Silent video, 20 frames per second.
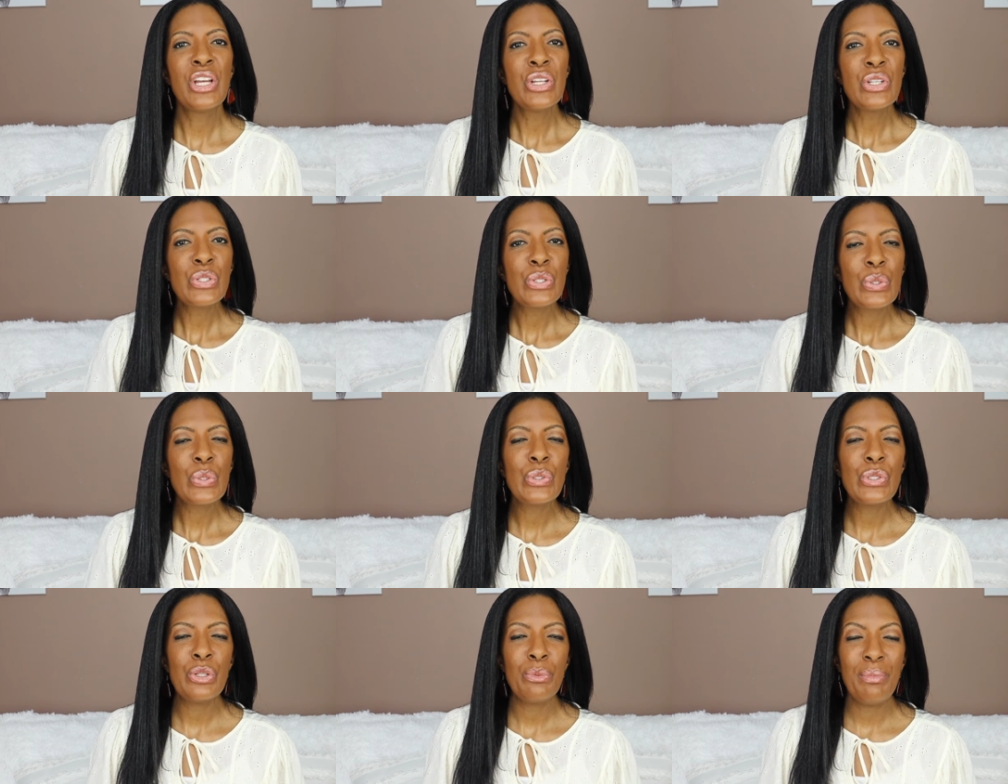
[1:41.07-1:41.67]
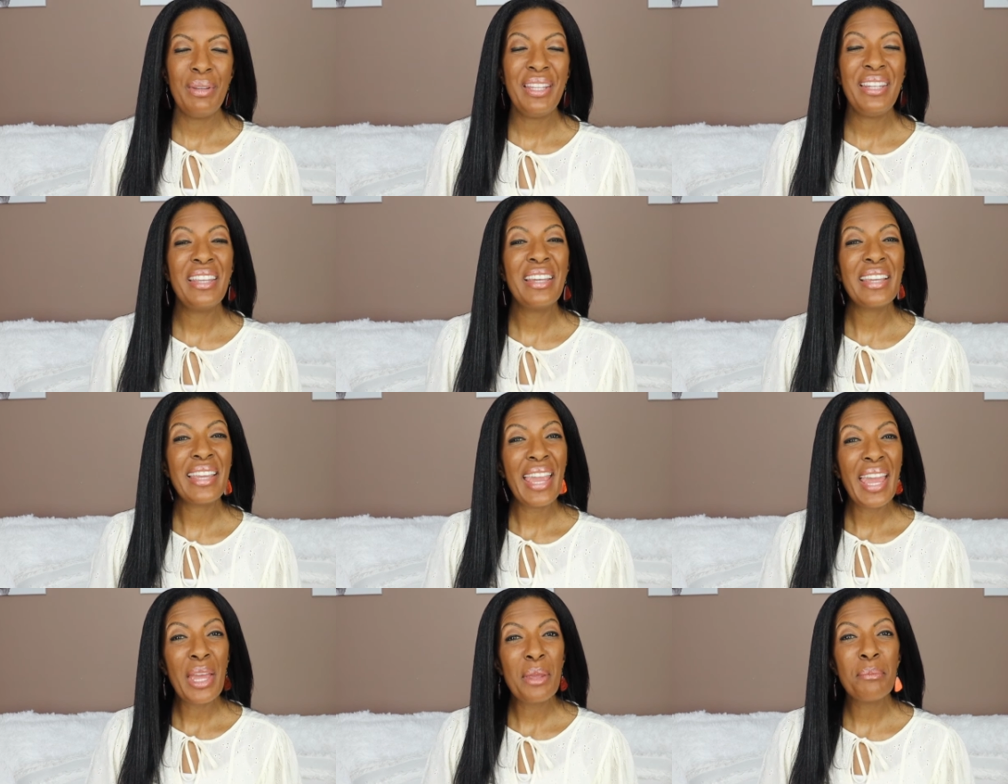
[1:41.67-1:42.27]
social media
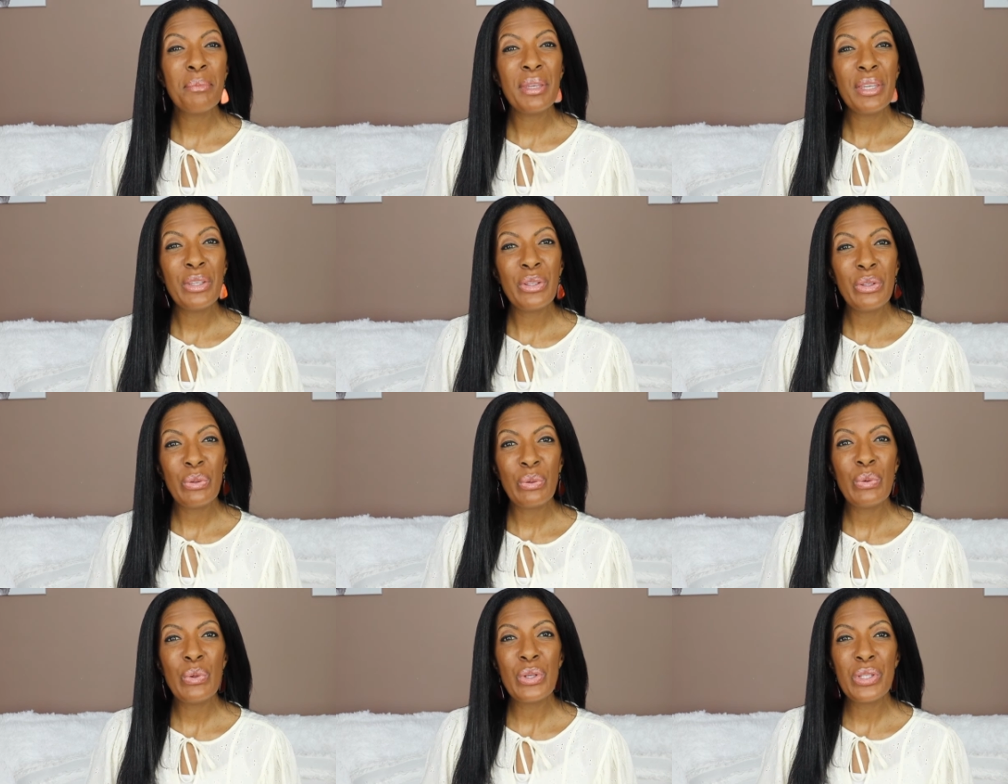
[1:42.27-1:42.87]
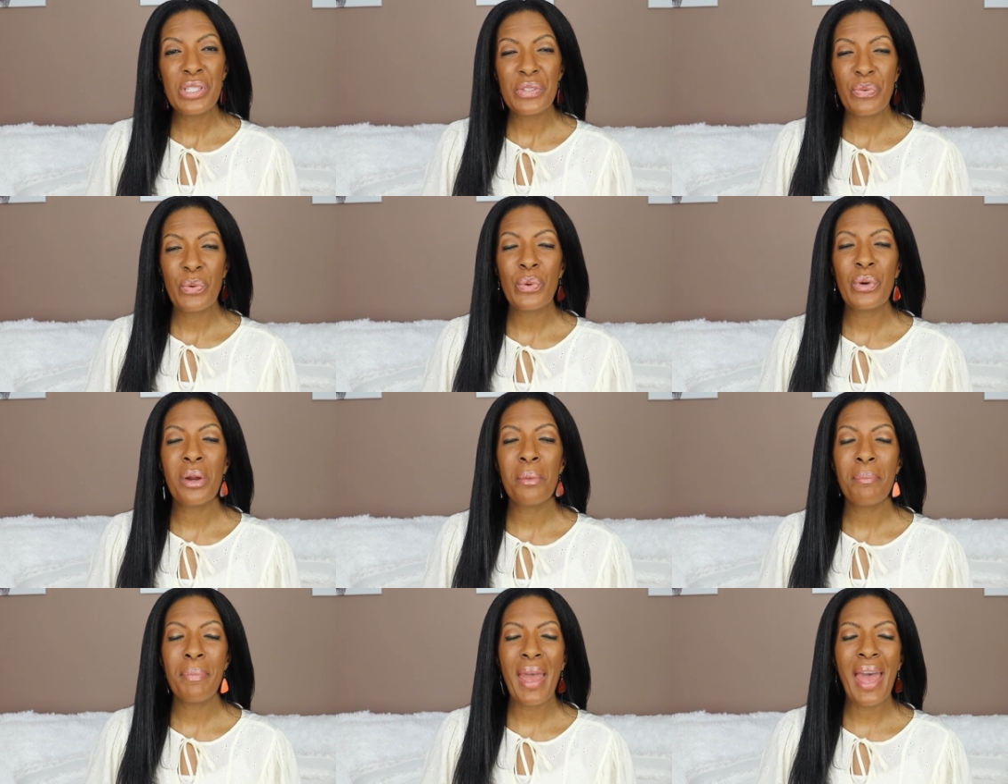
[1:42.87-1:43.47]
can be used
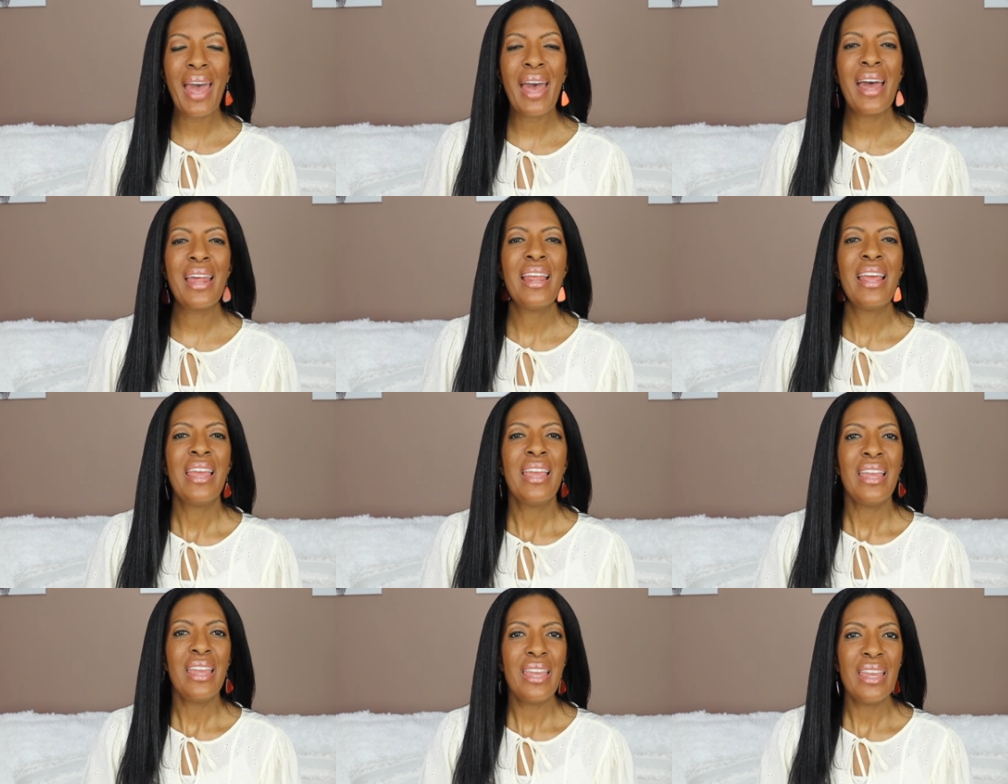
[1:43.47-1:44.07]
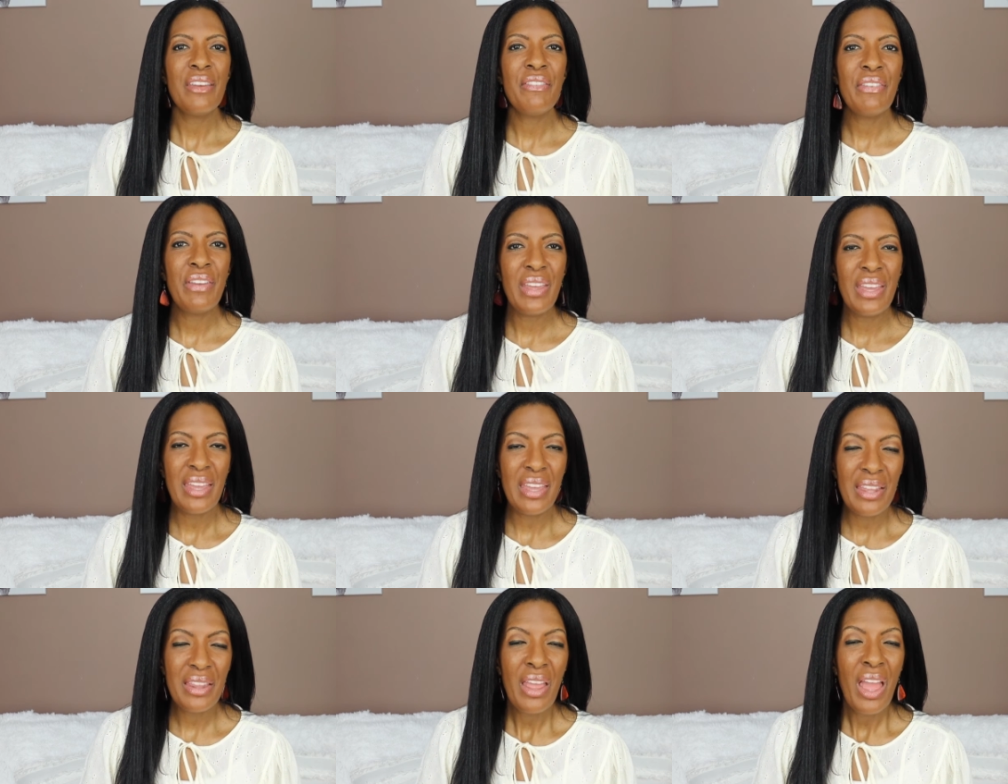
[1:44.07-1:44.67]
for bad if
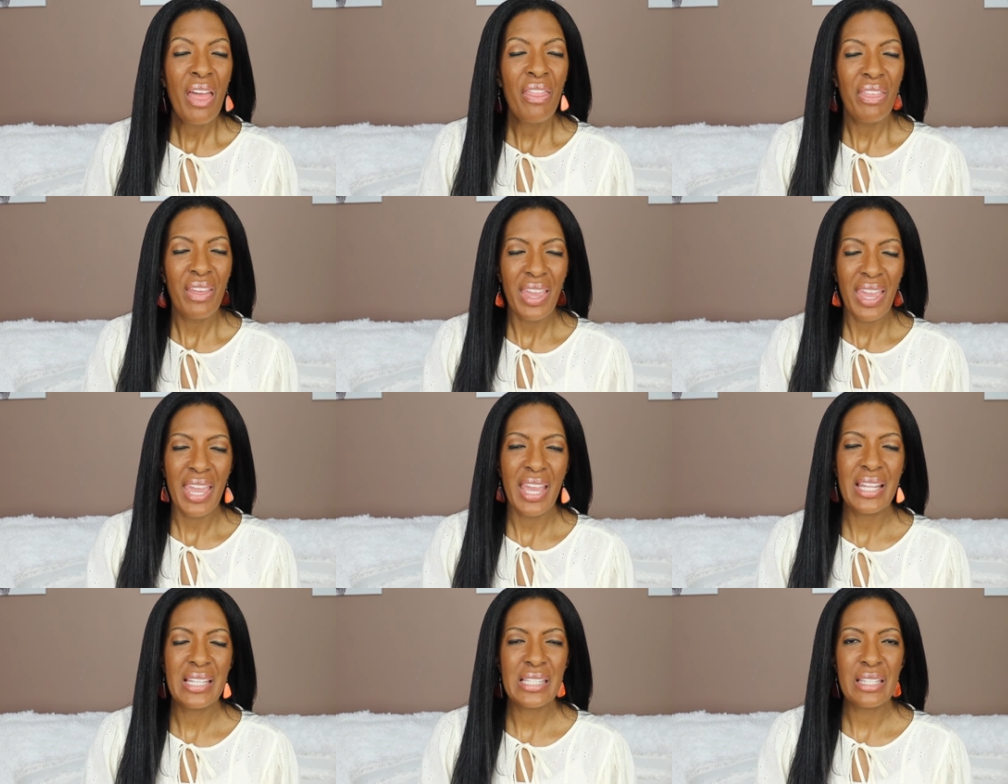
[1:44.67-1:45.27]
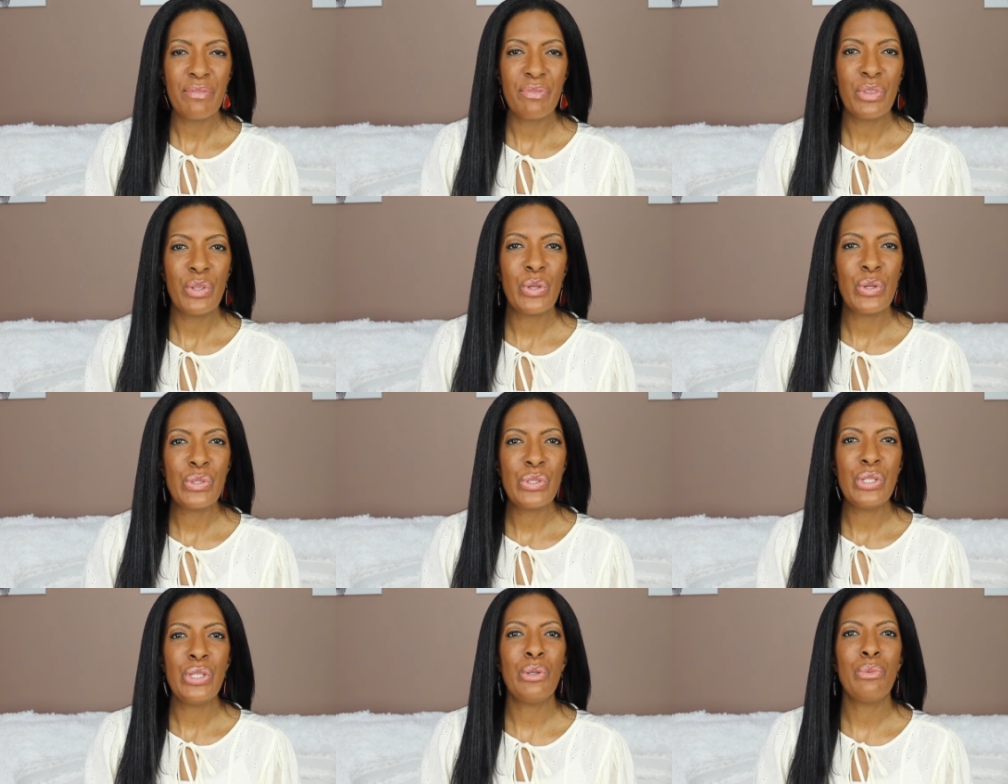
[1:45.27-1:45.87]
in the hands of
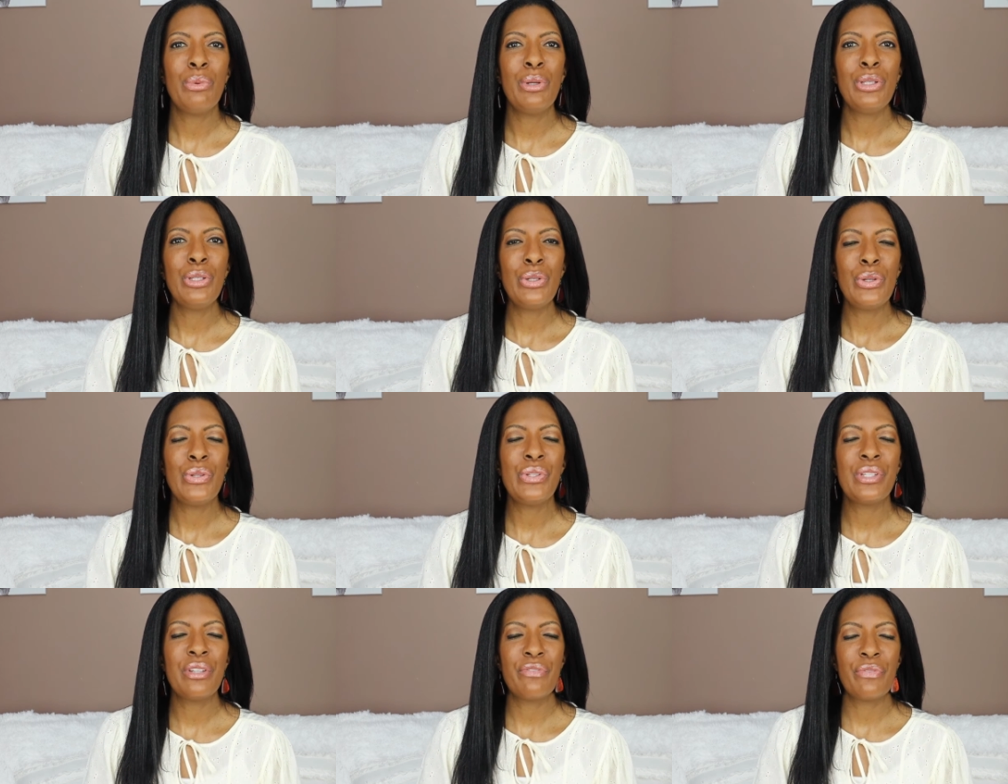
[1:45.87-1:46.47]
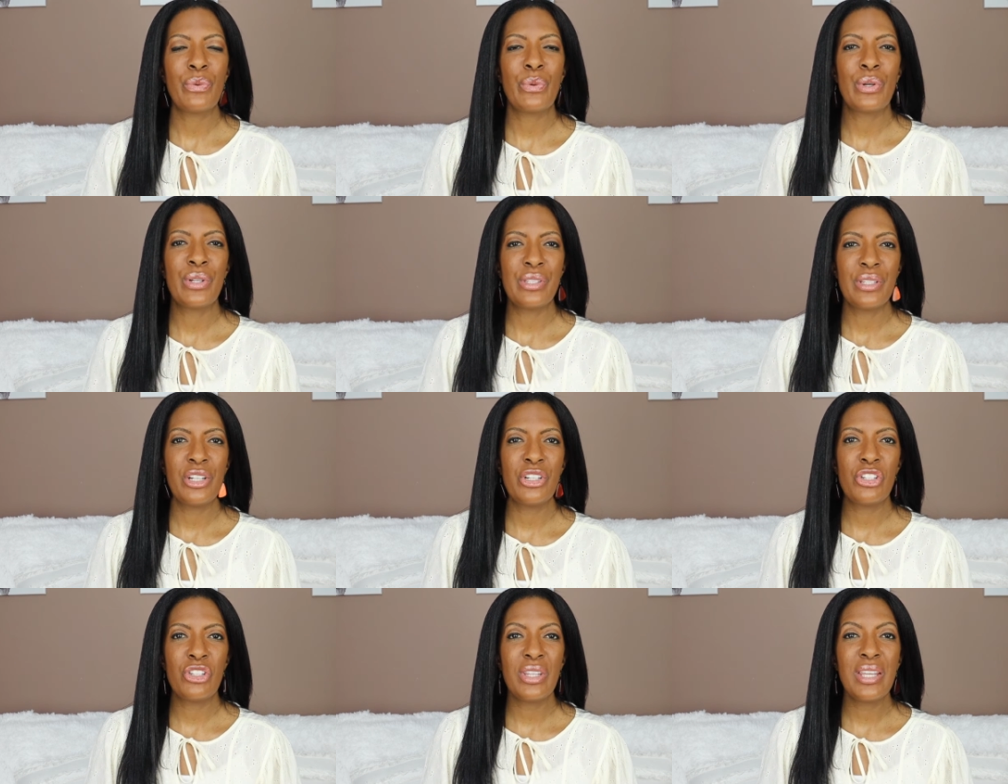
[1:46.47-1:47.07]
those who would use it for
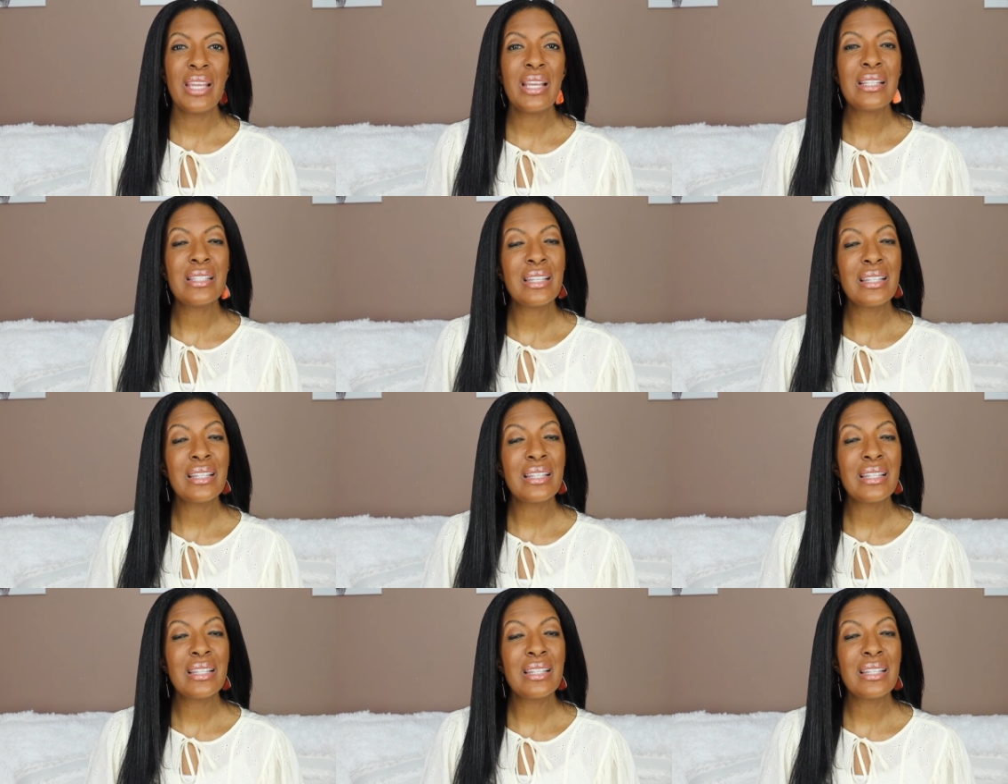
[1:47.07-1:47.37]
such things.